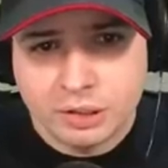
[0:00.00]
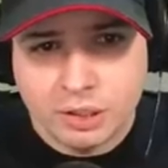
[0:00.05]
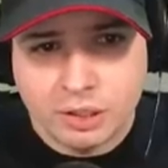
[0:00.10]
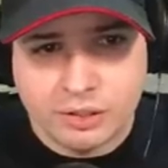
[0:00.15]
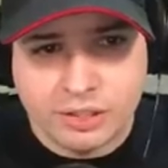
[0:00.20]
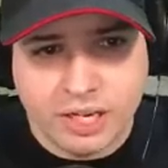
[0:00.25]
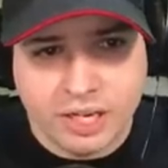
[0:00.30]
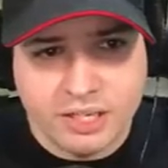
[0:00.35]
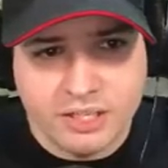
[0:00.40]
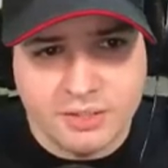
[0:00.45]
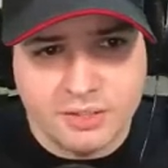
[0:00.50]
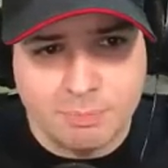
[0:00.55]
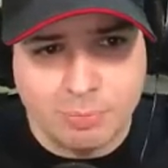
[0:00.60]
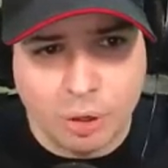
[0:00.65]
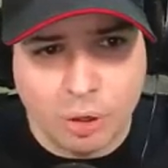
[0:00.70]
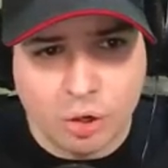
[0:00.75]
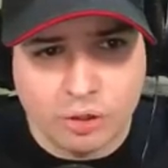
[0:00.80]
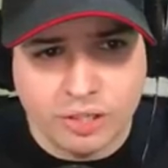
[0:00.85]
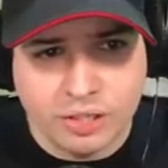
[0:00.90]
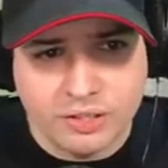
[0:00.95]
Okay, and he's
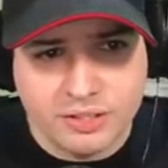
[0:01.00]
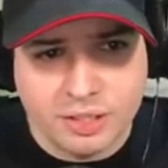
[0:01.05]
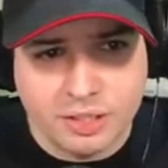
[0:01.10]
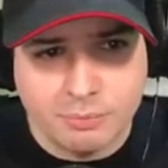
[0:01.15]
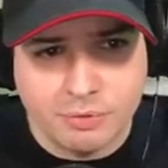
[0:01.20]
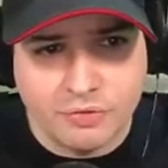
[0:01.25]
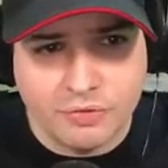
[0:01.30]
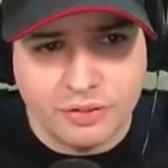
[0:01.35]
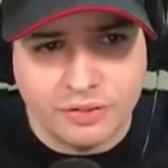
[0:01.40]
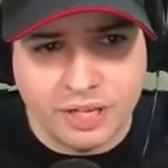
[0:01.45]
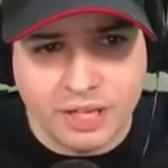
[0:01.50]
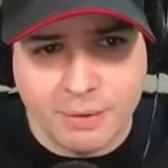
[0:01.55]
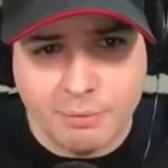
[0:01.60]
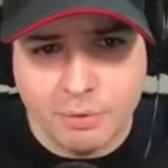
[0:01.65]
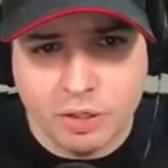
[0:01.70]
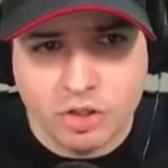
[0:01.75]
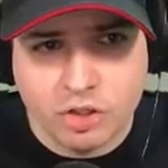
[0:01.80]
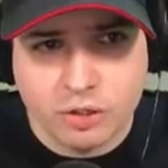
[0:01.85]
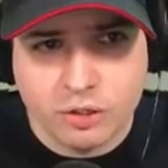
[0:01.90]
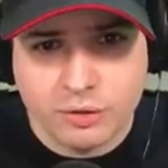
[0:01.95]
blocking some of the
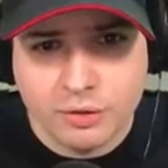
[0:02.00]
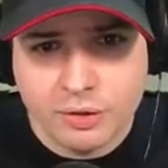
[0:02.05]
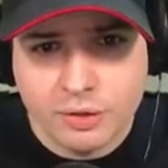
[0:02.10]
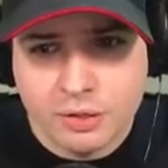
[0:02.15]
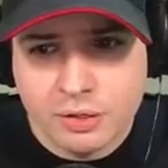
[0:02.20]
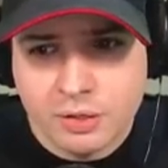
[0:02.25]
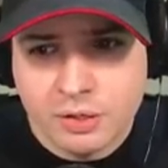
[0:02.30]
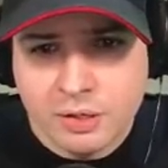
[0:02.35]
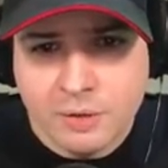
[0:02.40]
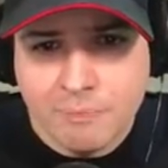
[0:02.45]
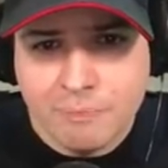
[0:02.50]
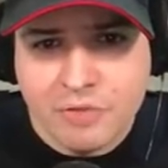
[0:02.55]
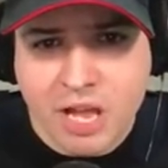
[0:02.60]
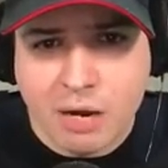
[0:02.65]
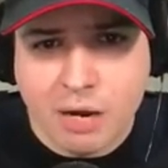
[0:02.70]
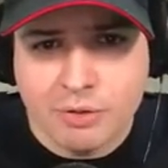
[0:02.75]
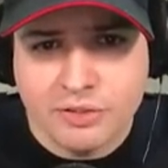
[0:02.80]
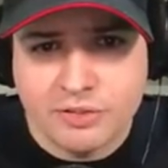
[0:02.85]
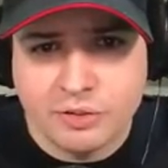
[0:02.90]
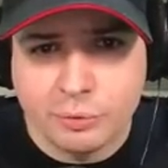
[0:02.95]
damage.
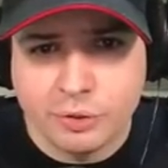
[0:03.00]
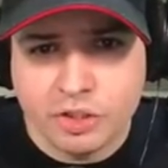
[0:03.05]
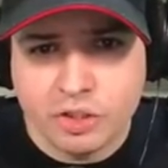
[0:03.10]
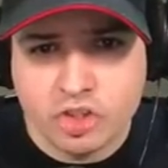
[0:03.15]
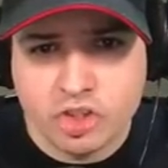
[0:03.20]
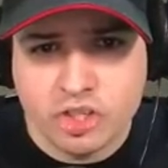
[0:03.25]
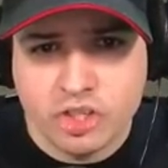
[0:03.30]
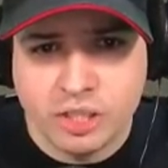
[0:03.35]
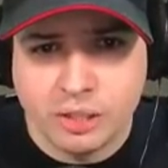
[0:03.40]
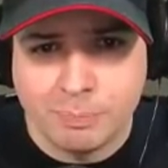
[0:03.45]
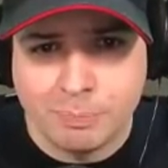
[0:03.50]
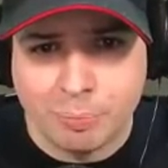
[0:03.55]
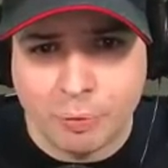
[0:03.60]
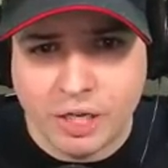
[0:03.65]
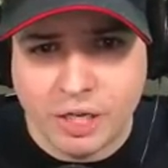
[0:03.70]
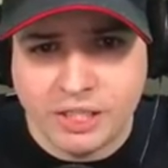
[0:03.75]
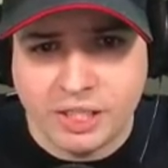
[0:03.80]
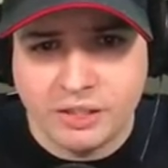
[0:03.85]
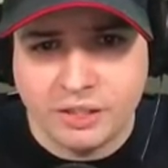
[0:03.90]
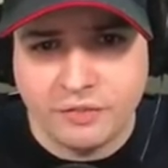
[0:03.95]
Now he's doing shield
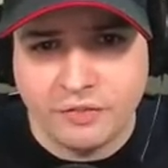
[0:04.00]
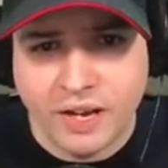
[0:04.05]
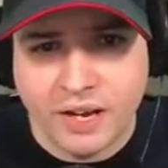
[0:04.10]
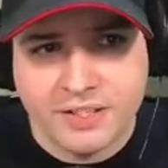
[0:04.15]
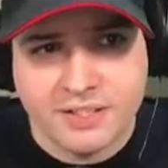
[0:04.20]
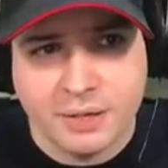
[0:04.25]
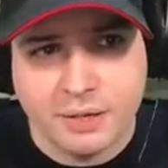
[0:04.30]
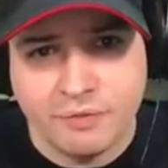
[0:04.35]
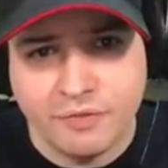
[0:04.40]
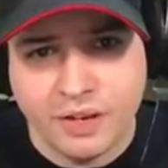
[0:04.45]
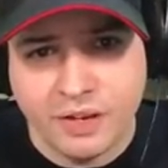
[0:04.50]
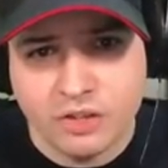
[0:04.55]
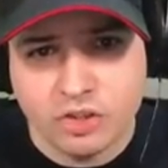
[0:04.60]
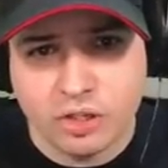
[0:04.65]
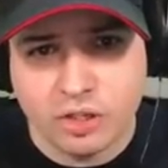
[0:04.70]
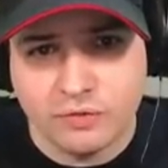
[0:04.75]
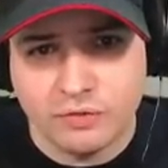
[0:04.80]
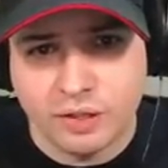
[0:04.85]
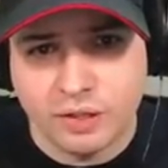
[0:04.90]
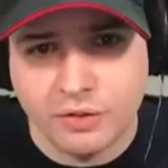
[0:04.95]
breaking effects. I'm phase
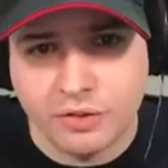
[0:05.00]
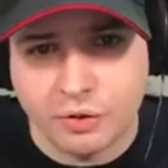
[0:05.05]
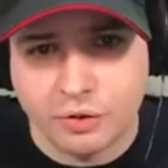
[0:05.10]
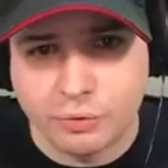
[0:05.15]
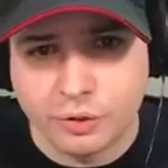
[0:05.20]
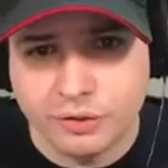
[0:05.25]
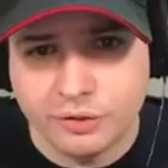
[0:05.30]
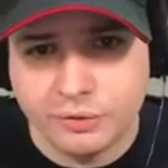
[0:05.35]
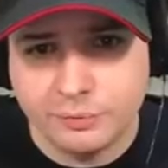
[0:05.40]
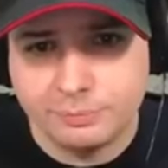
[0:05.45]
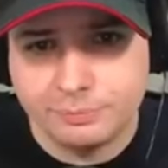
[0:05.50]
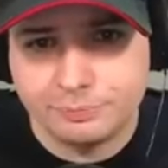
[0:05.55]
shifting through it.